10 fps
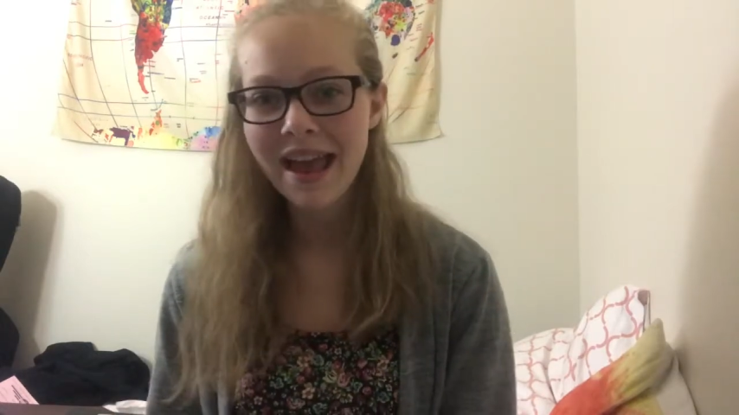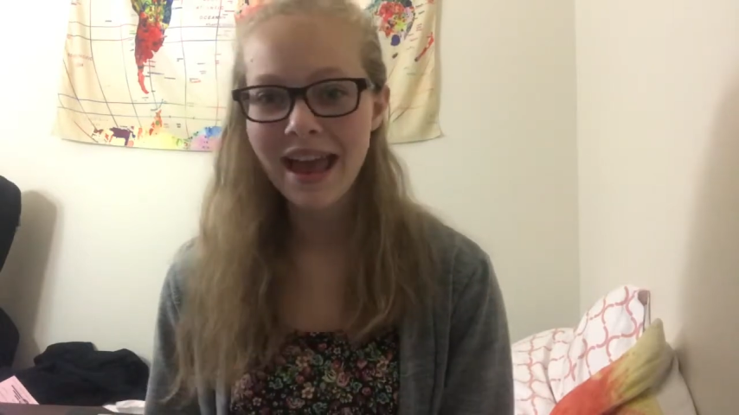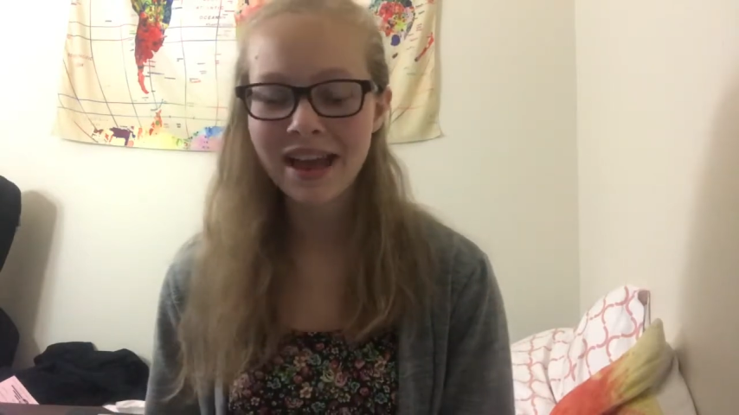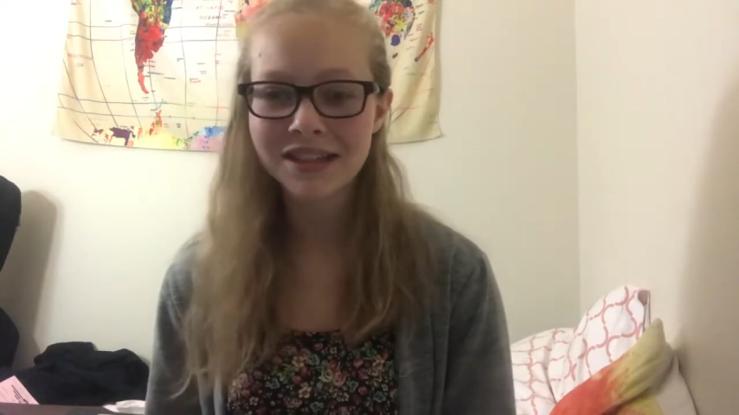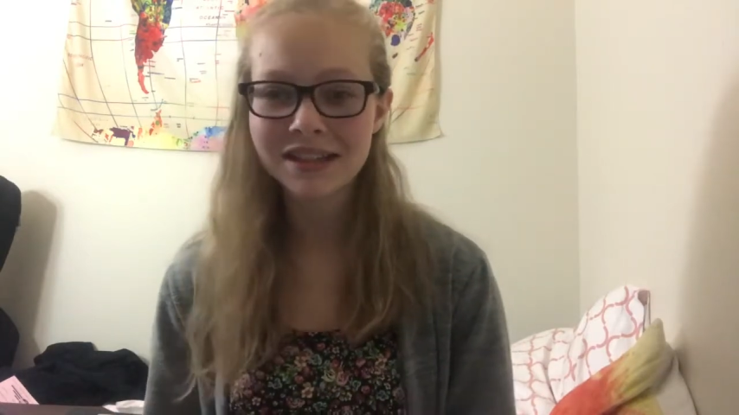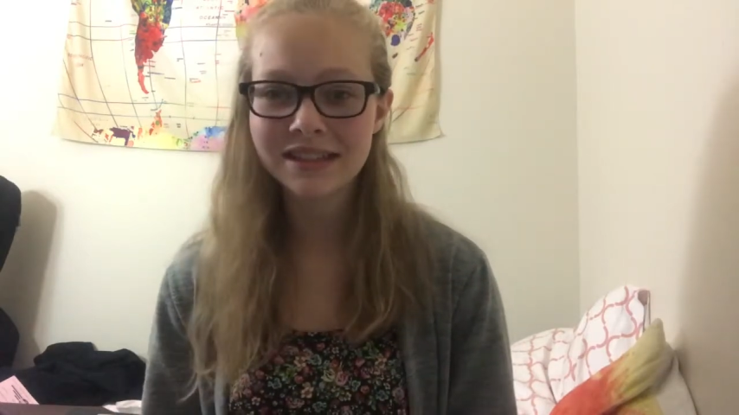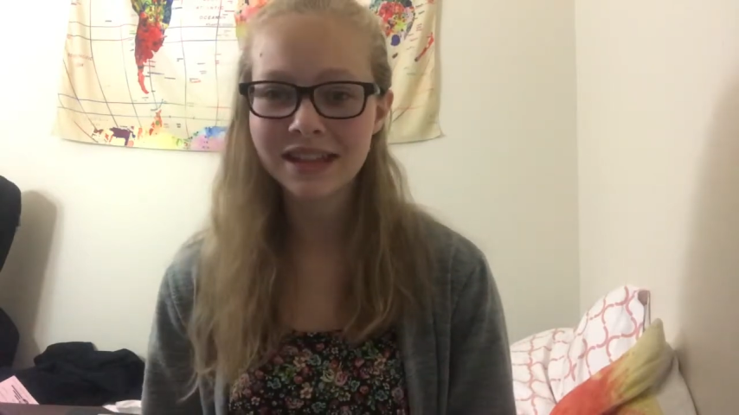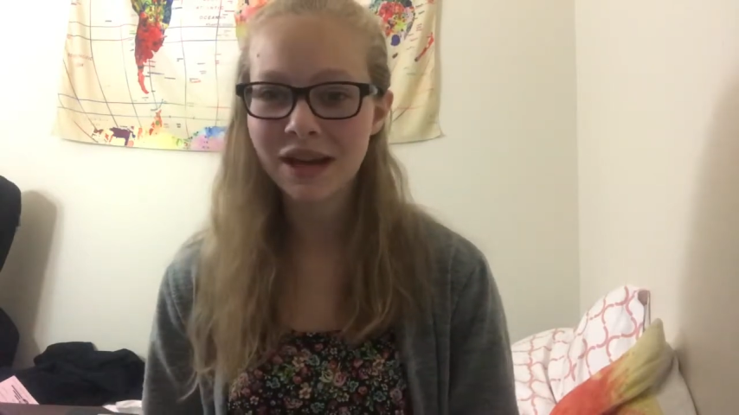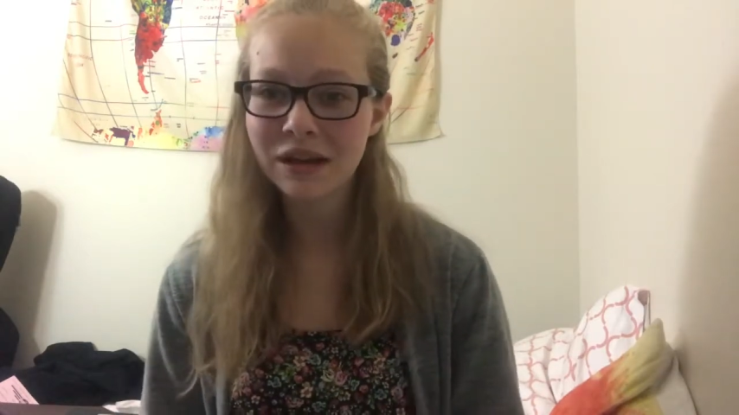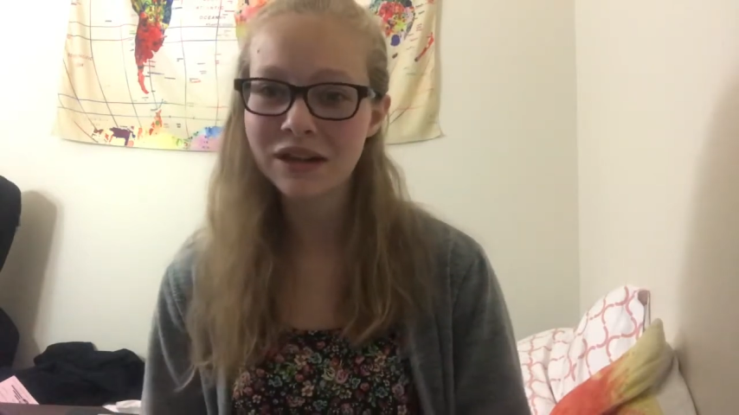And she's
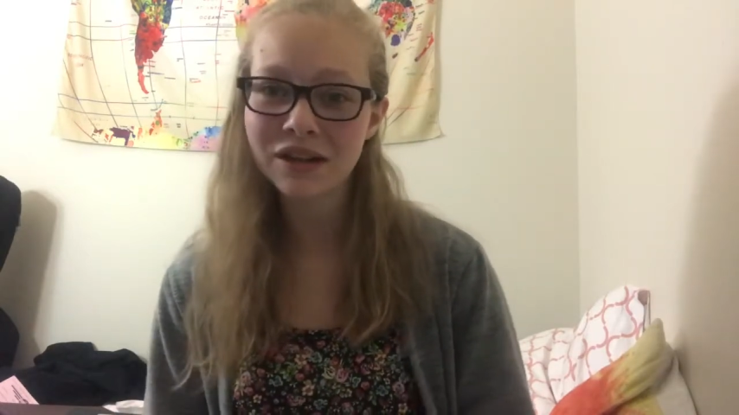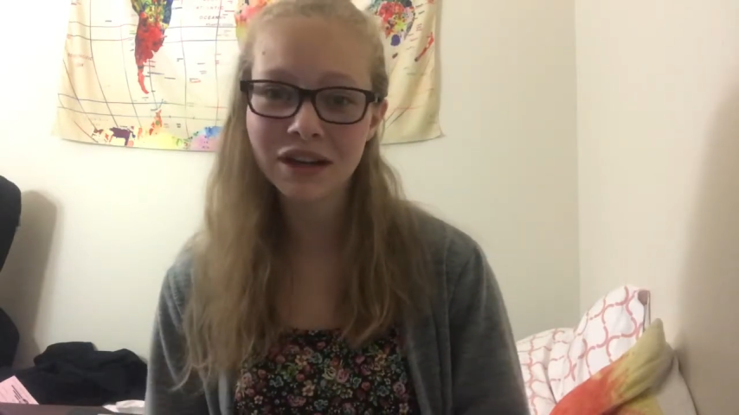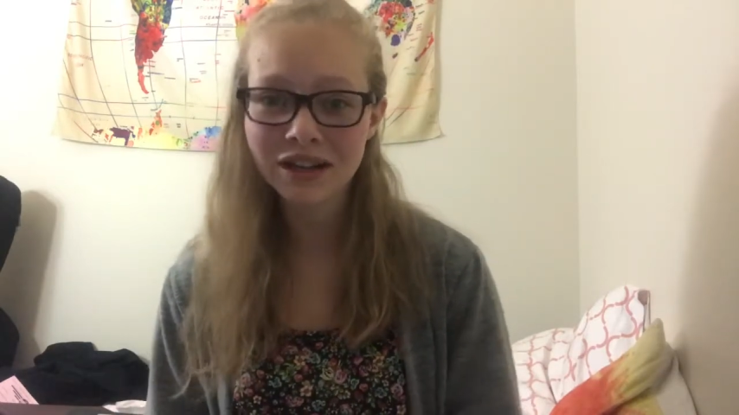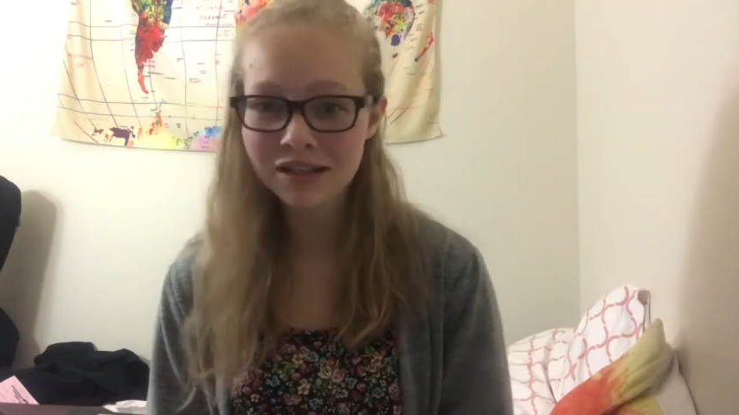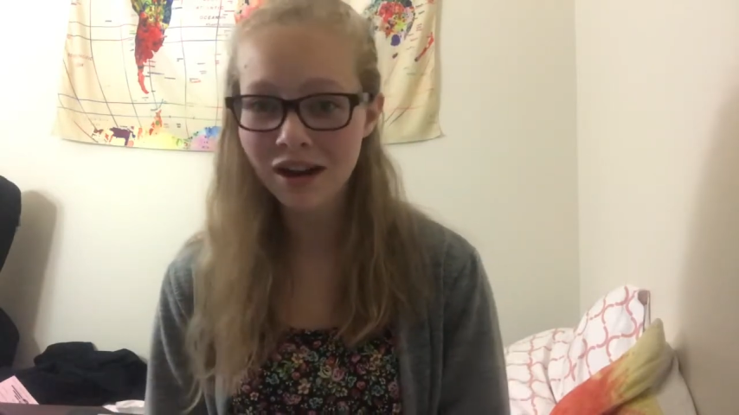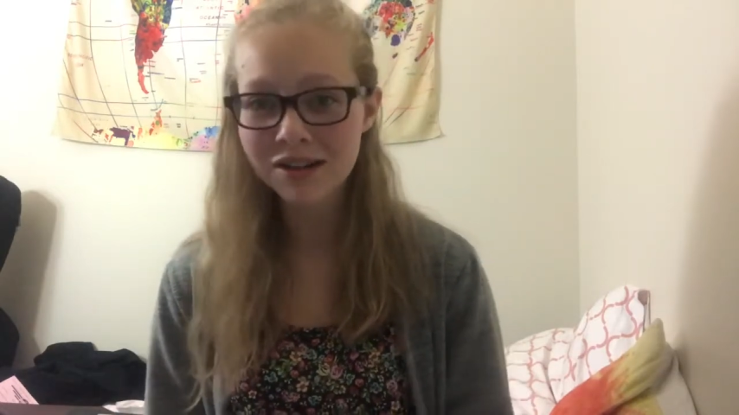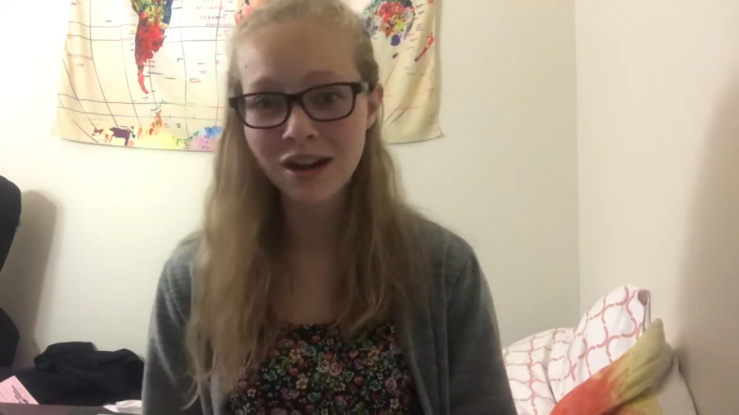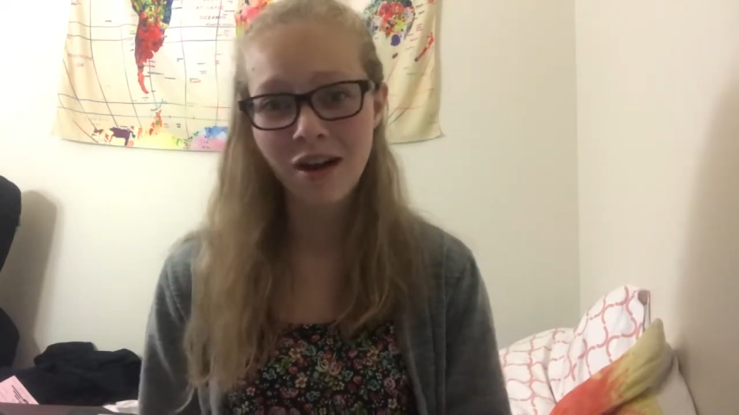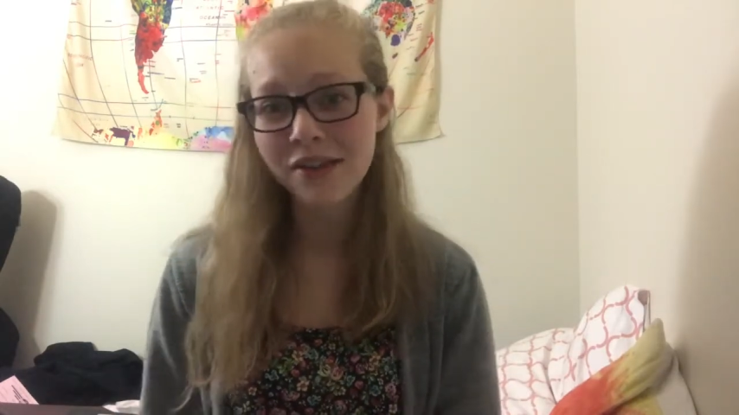like, and you're going to talk to all